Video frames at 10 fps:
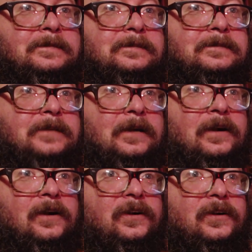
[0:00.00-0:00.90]

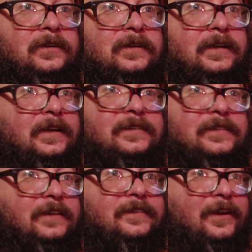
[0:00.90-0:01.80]
Oh, can I
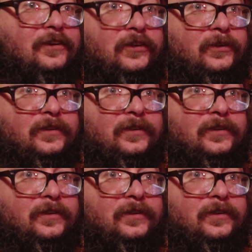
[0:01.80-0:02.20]
say Tenchu?